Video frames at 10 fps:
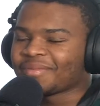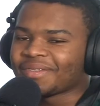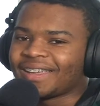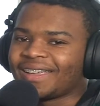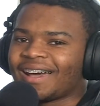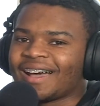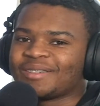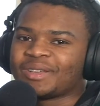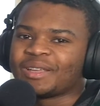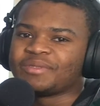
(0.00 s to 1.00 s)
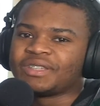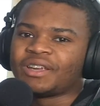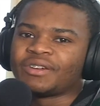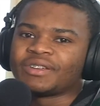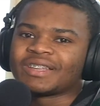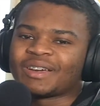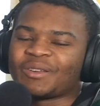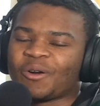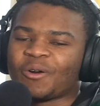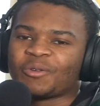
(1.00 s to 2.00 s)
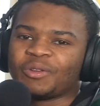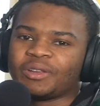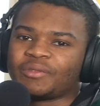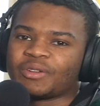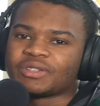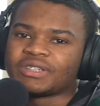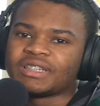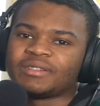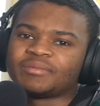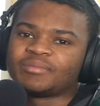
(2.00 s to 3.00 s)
Hey guys, my name is Darius. I go to Oakwood University.